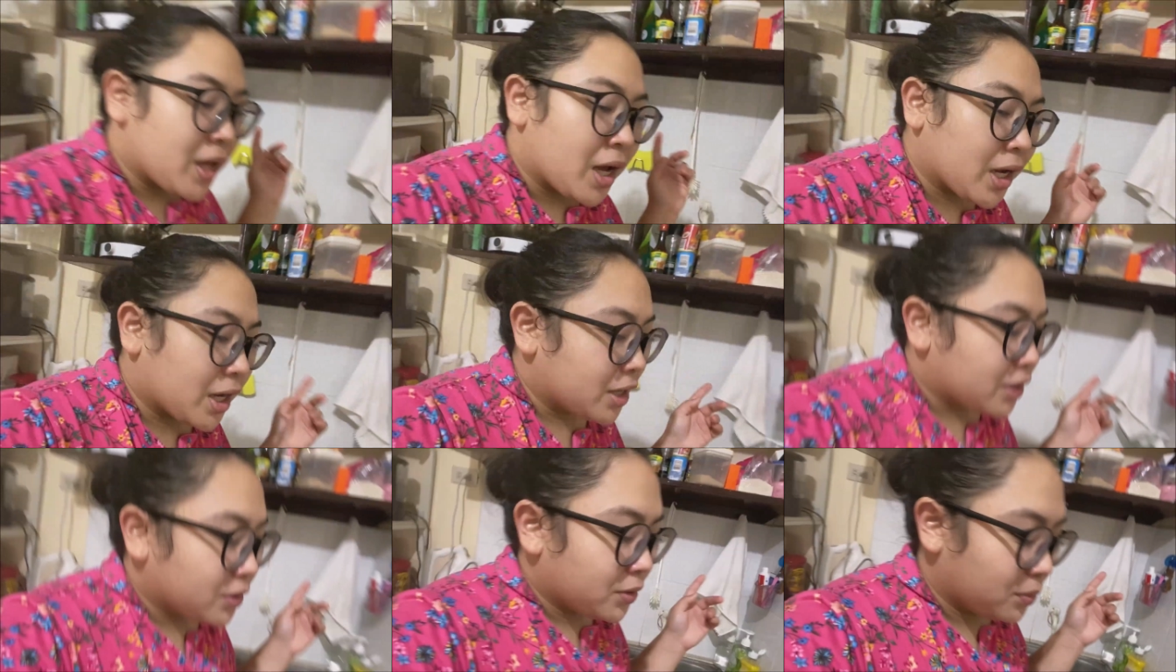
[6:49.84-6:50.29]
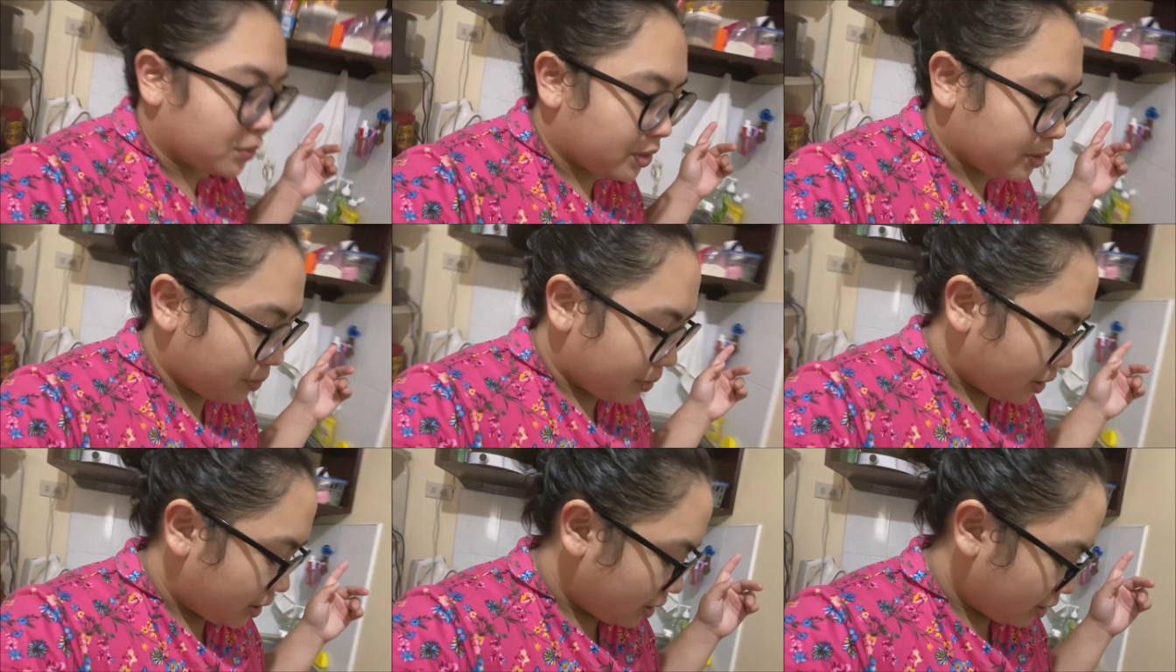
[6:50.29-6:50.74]
not gonna do
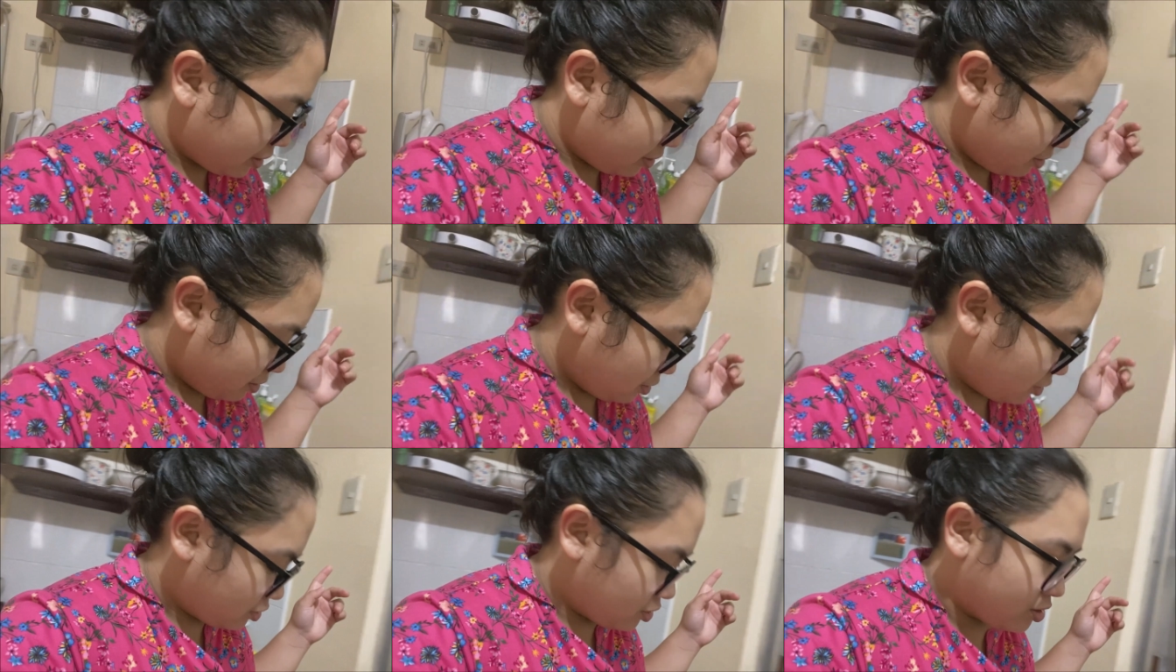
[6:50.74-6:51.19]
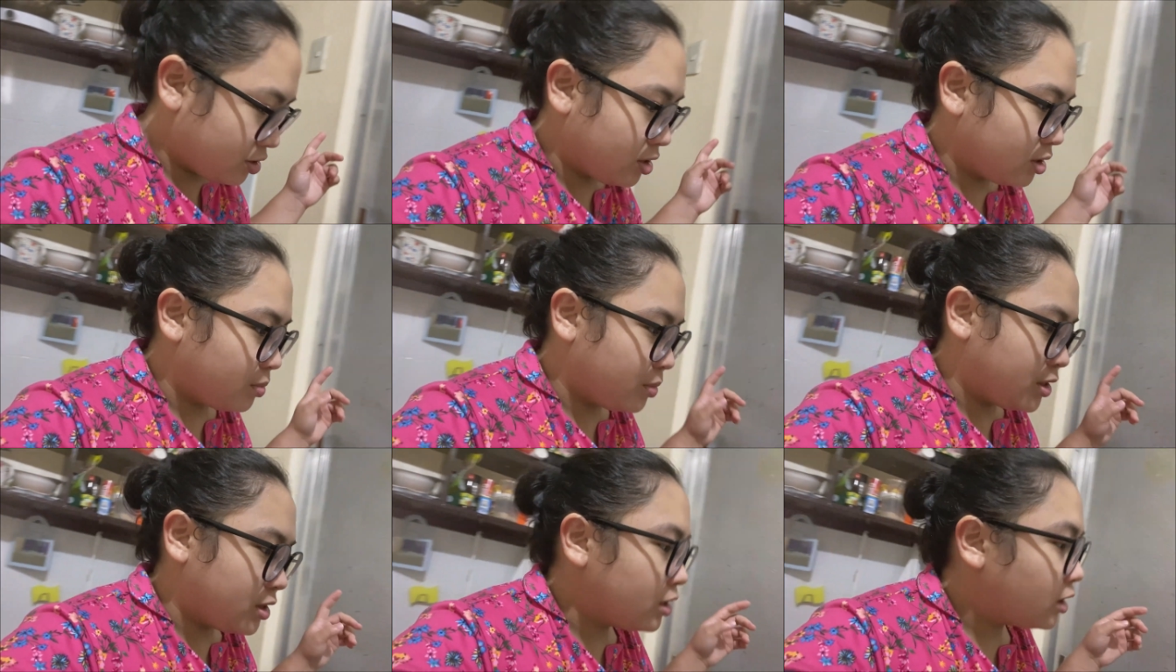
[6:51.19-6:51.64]
them yet. They're just
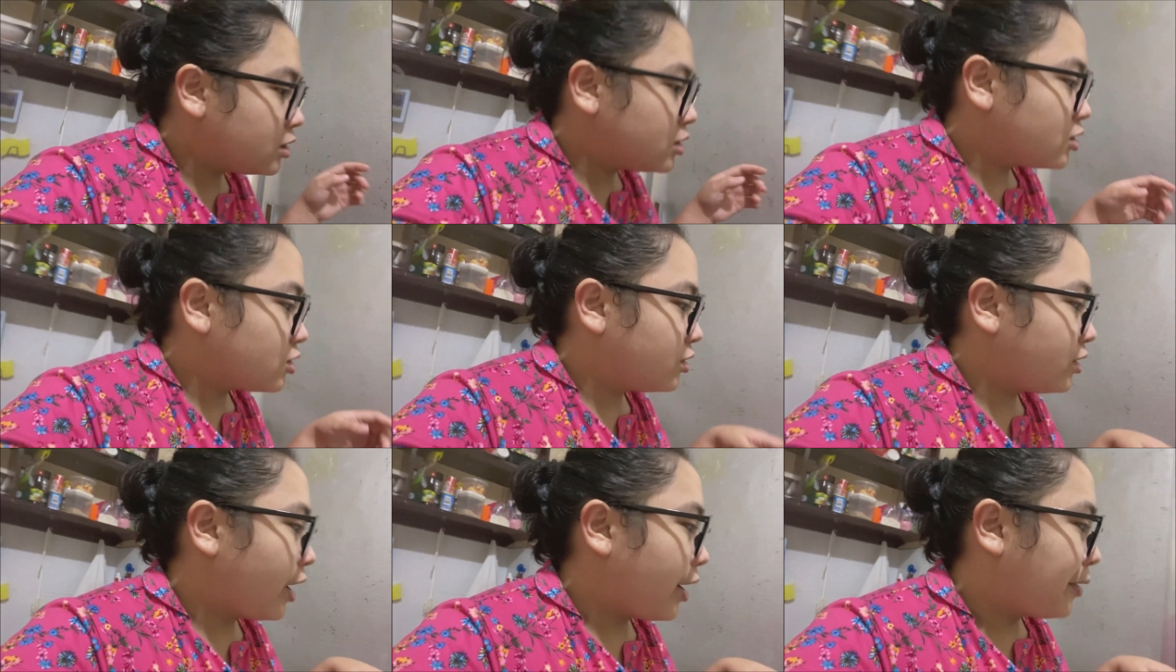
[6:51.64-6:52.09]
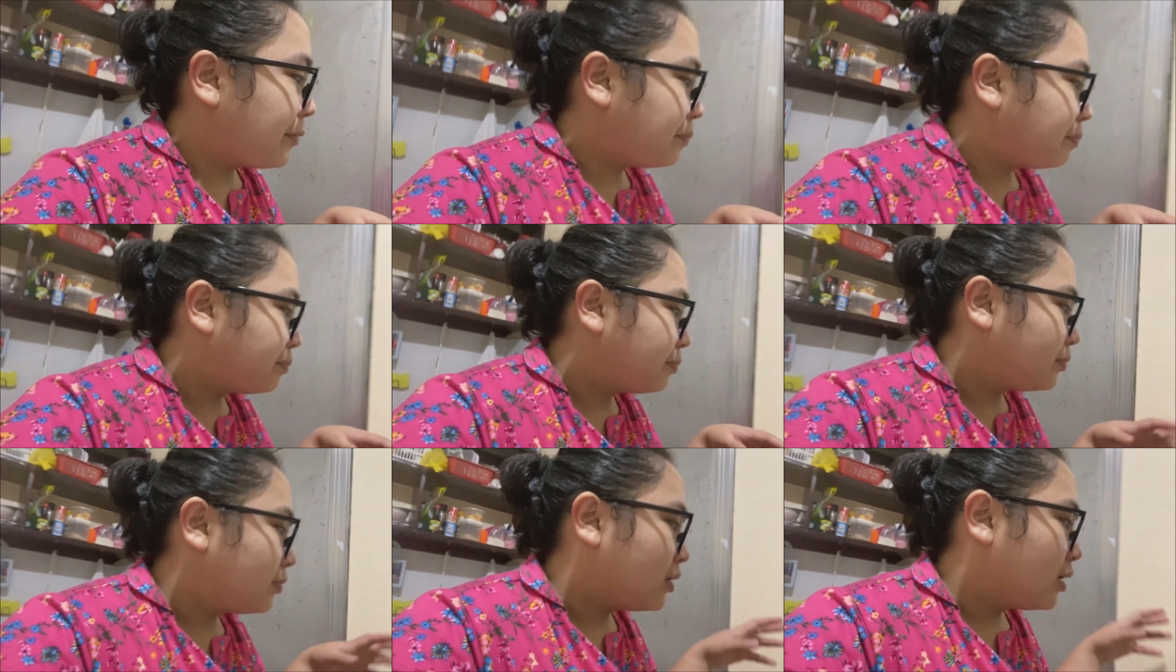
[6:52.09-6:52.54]
gonna be done tonight.
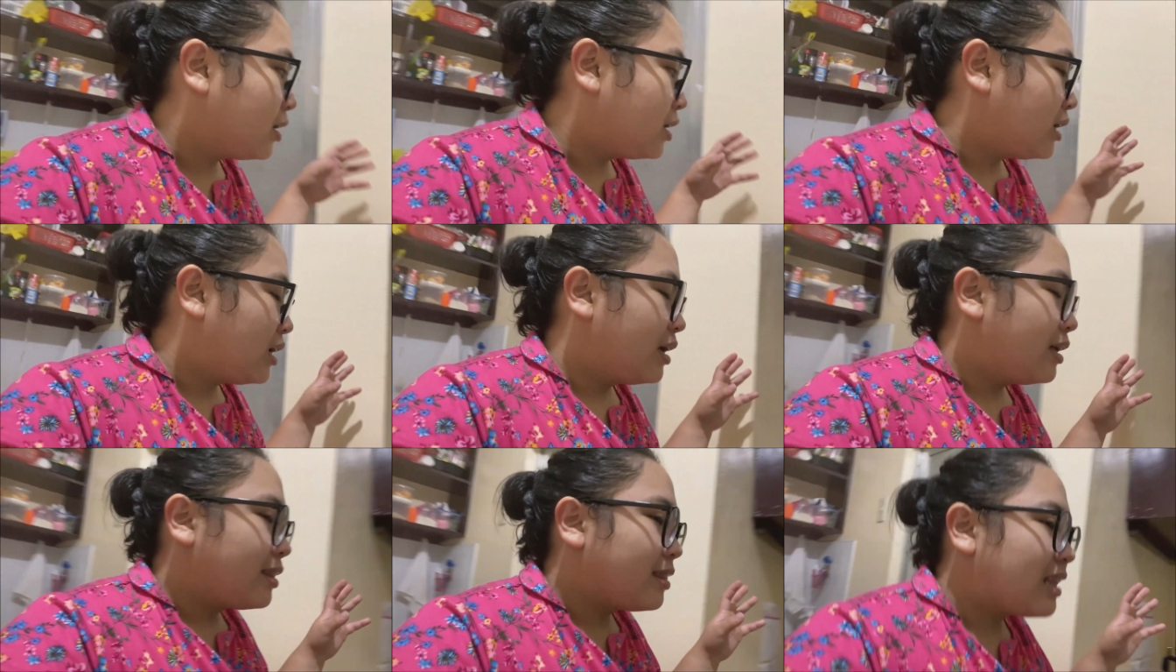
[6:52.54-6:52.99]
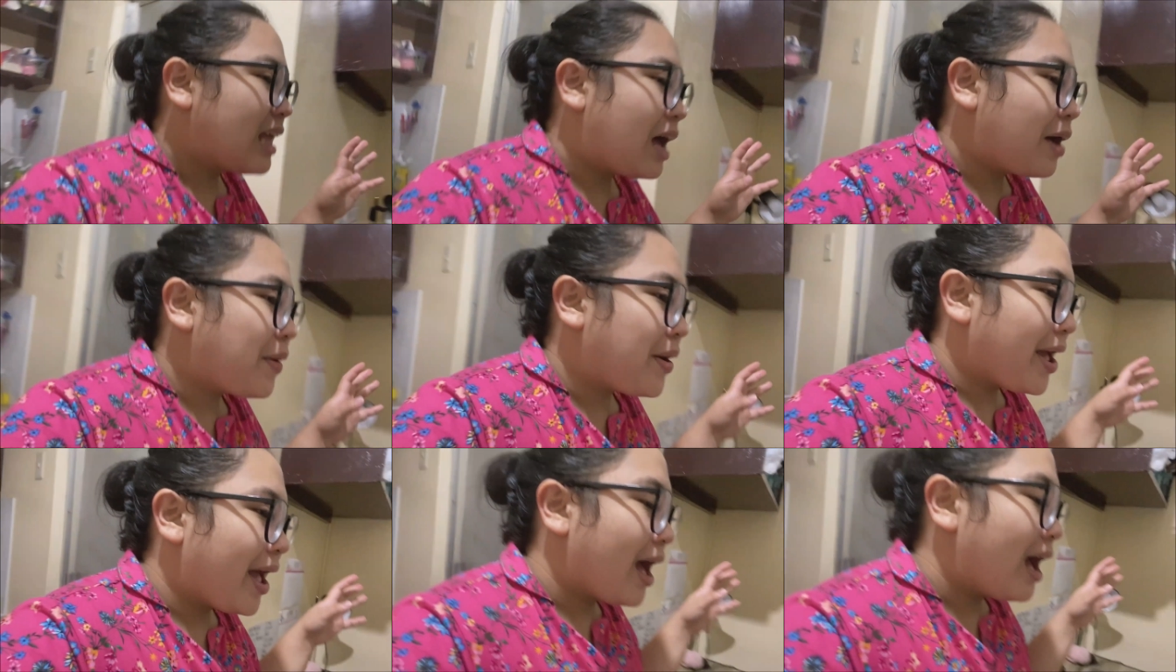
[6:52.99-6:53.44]

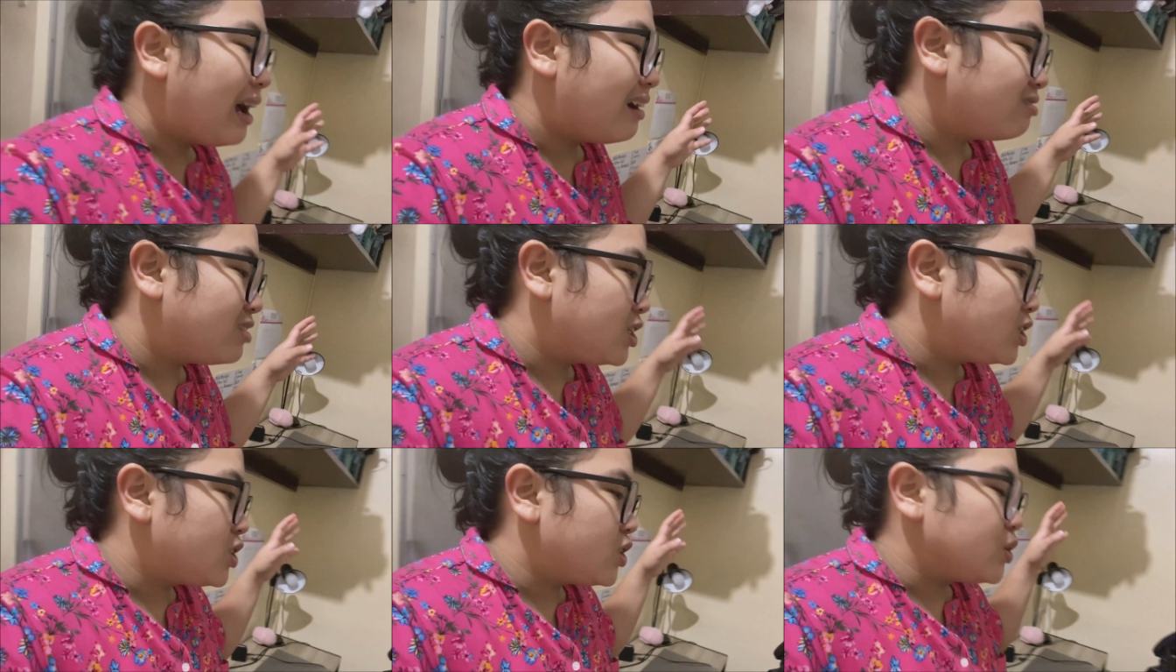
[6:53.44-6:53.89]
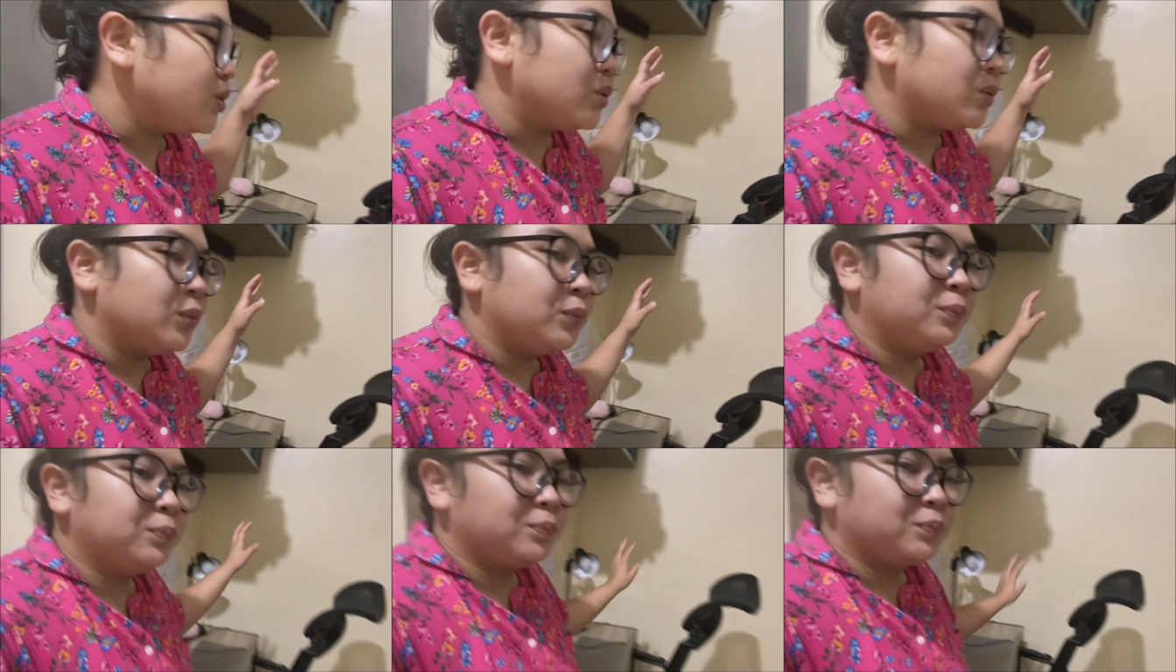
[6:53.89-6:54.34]
Now I have to
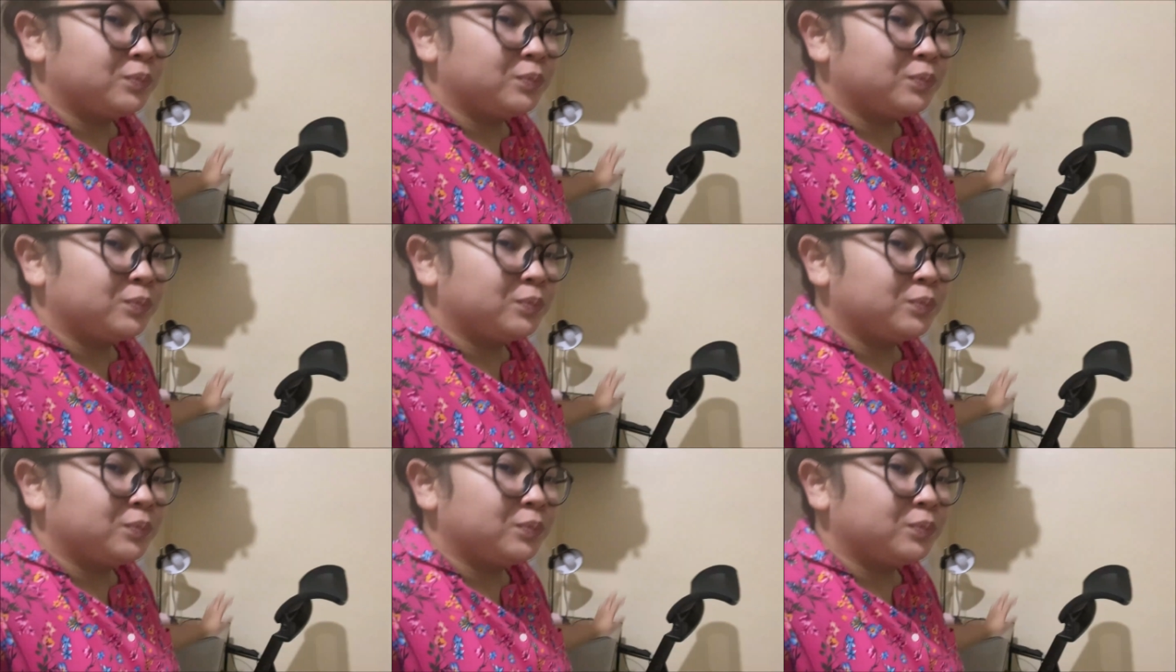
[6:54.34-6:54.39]
do